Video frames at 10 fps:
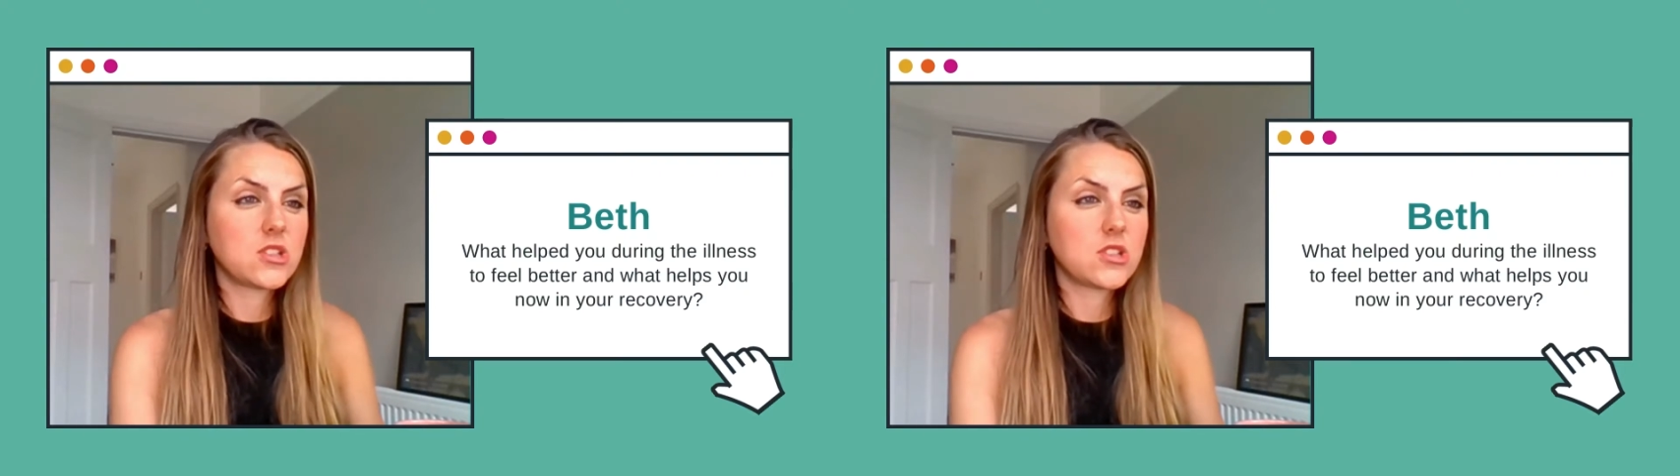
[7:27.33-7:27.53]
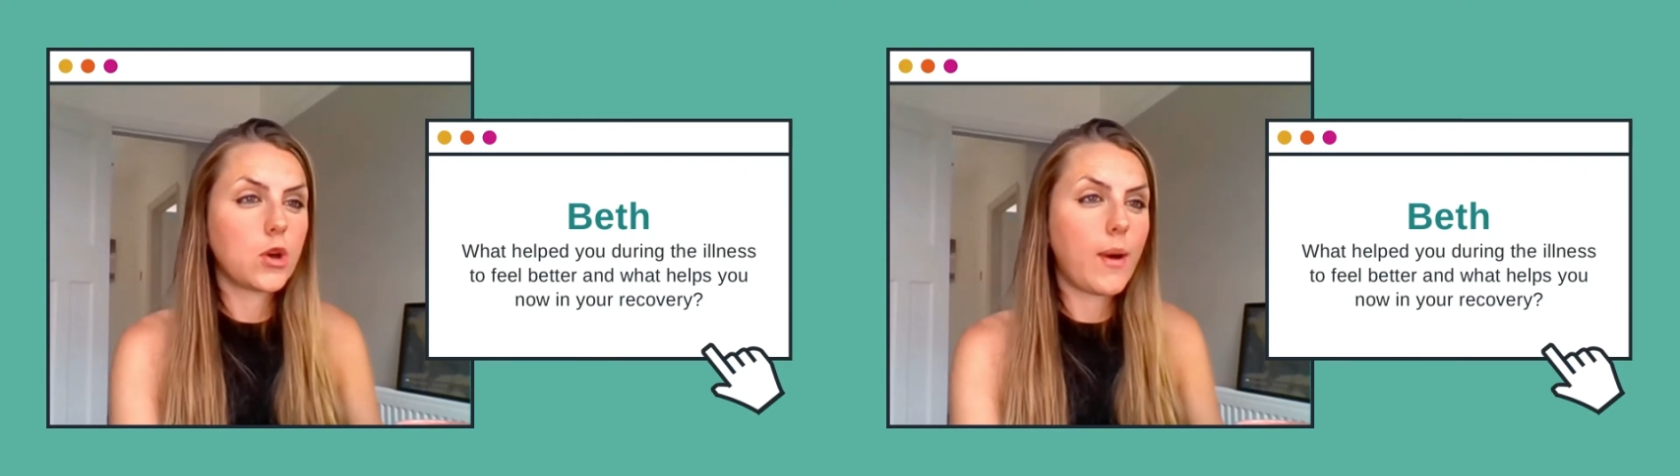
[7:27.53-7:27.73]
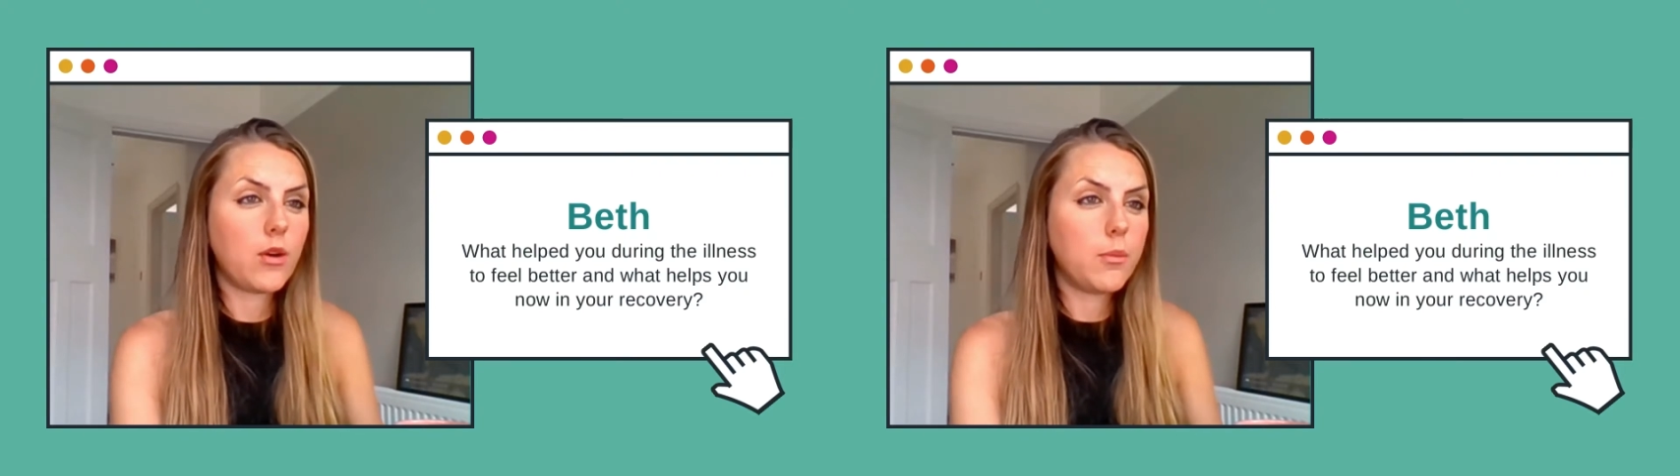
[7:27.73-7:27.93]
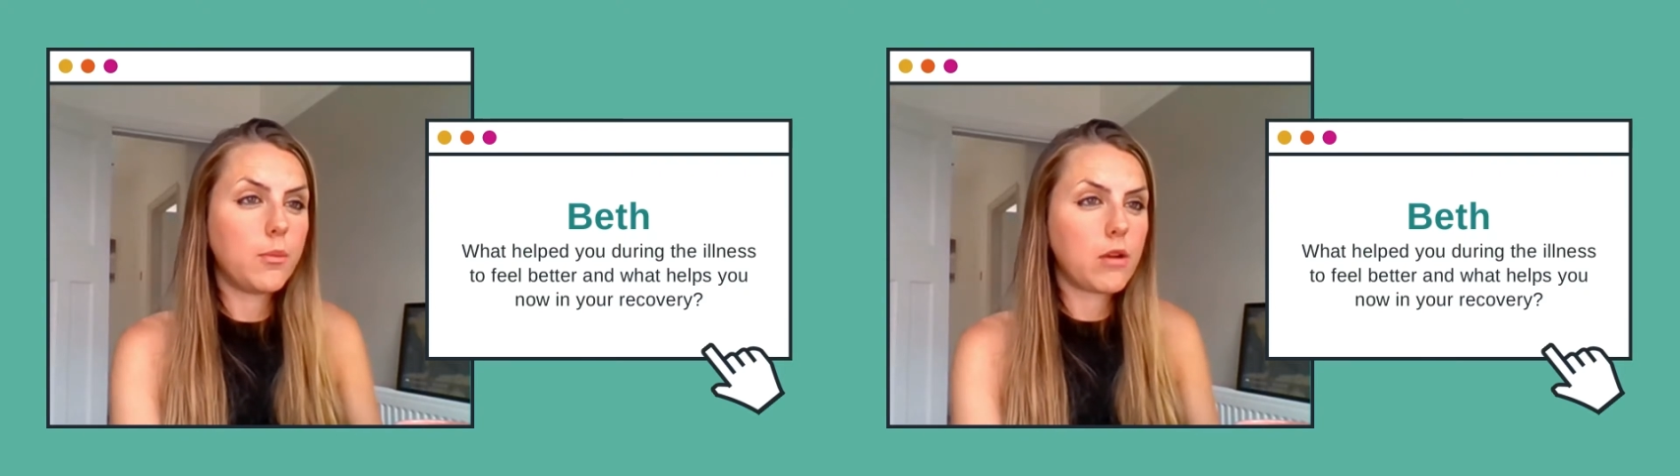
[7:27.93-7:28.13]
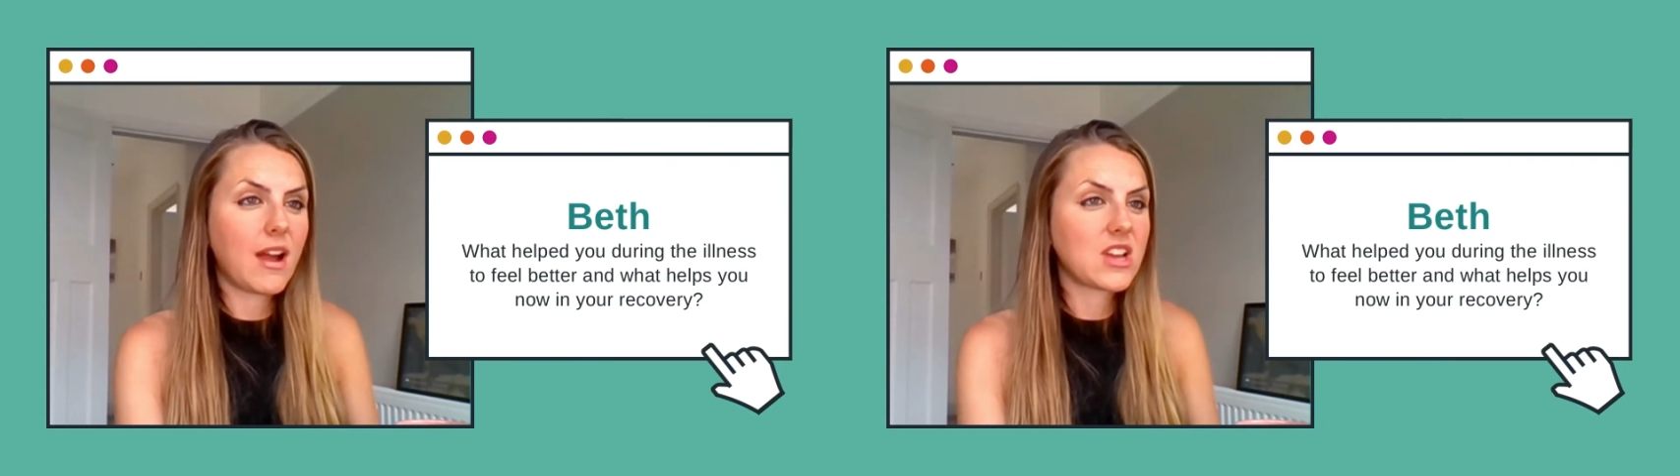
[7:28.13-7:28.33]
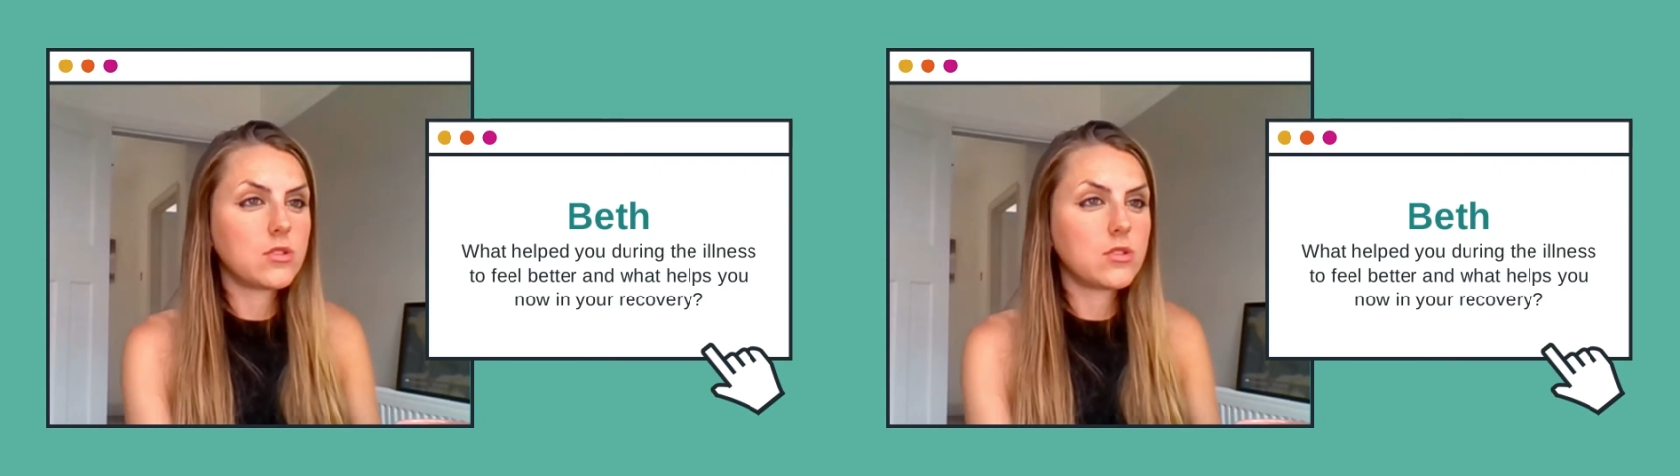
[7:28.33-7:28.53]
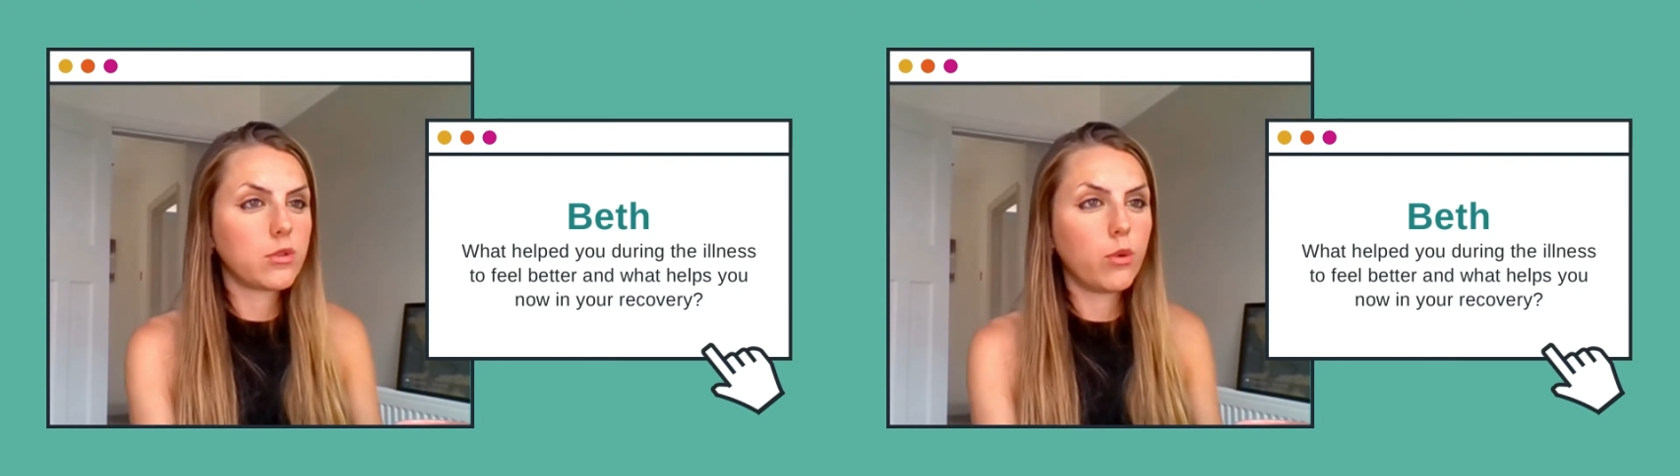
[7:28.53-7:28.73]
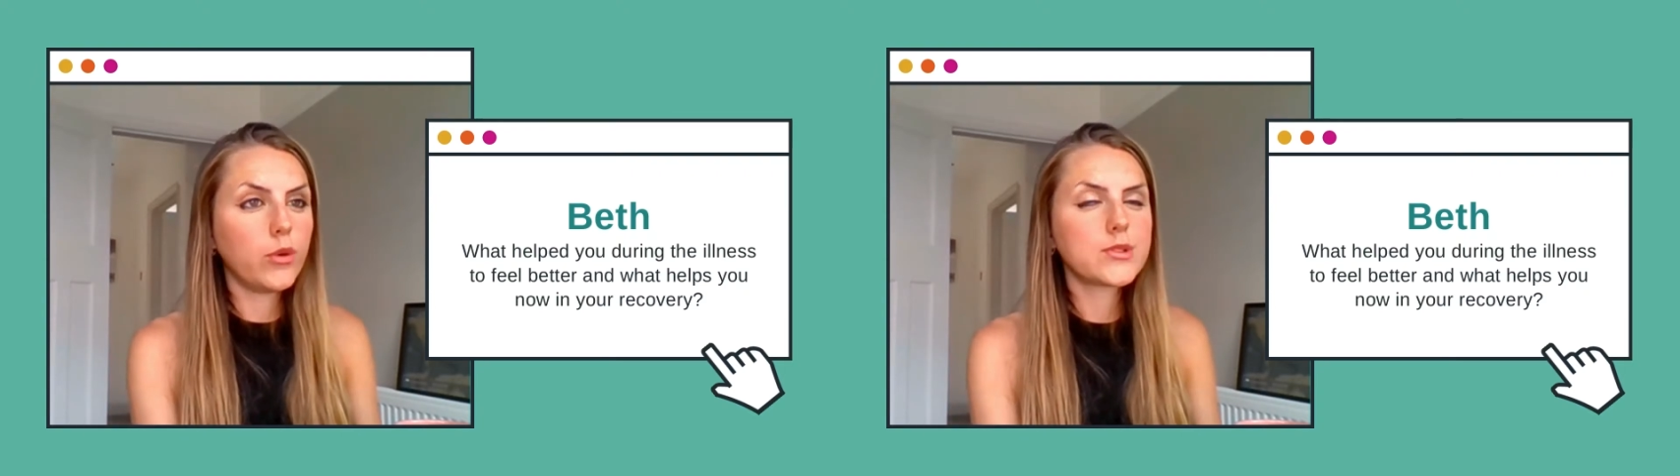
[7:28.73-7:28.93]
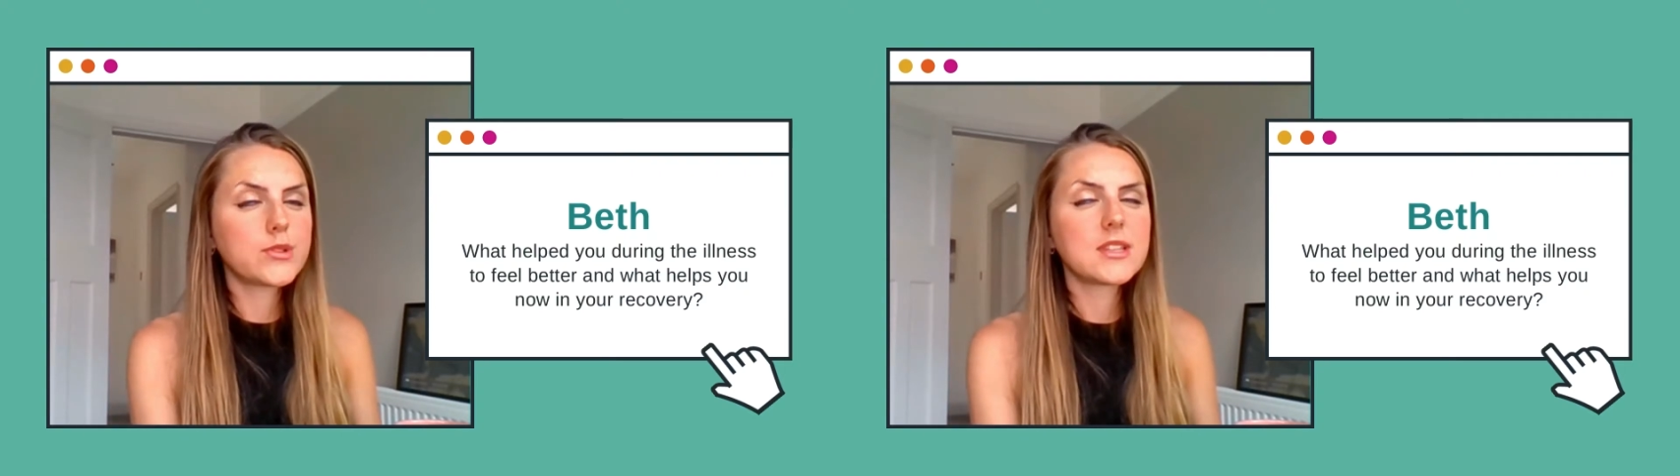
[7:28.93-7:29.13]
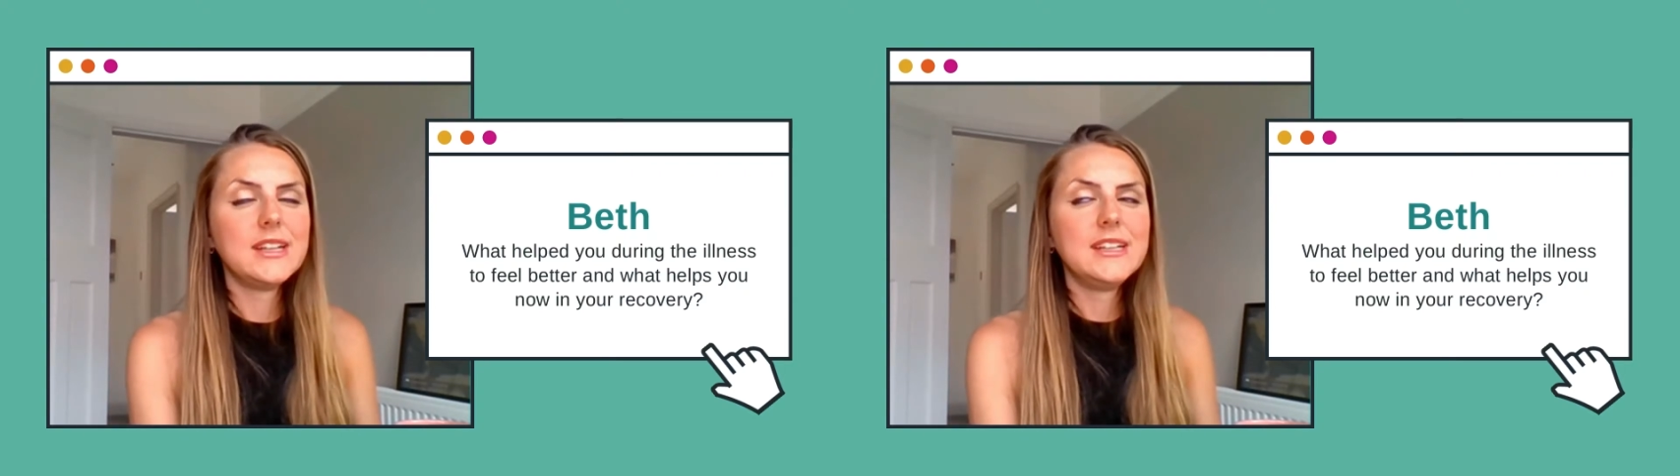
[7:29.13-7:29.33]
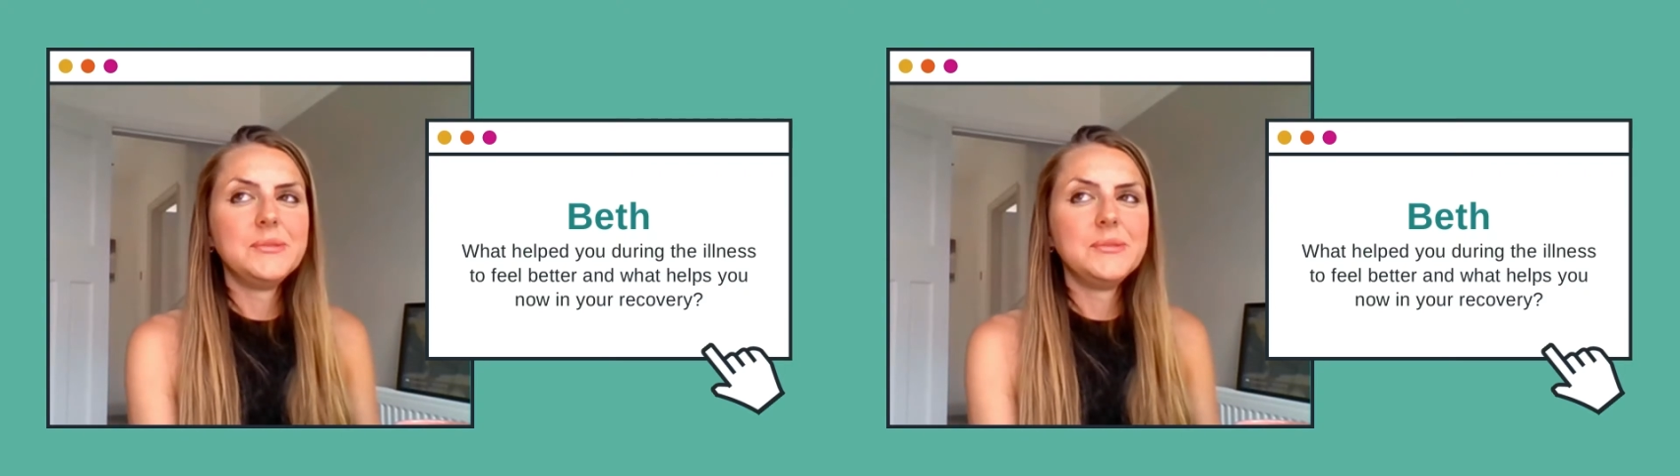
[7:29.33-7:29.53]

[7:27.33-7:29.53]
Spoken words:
It just took away all my rational thoughts.